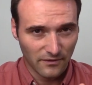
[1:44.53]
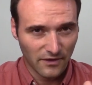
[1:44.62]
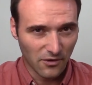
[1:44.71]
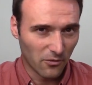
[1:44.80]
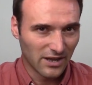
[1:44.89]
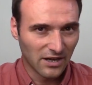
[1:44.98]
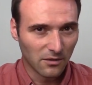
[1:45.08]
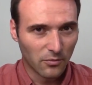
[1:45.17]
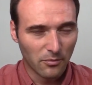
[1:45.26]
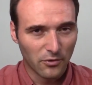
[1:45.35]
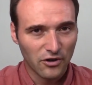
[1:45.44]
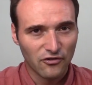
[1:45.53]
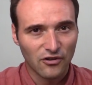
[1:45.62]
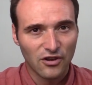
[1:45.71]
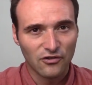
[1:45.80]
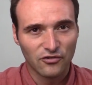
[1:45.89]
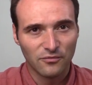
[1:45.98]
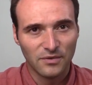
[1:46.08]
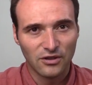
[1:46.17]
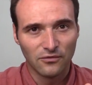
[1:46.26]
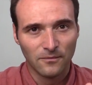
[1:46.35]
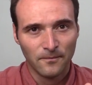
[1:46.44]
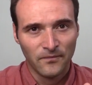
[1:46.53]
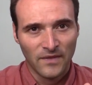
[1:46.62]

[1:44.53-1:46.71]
theoretical preparation here should be to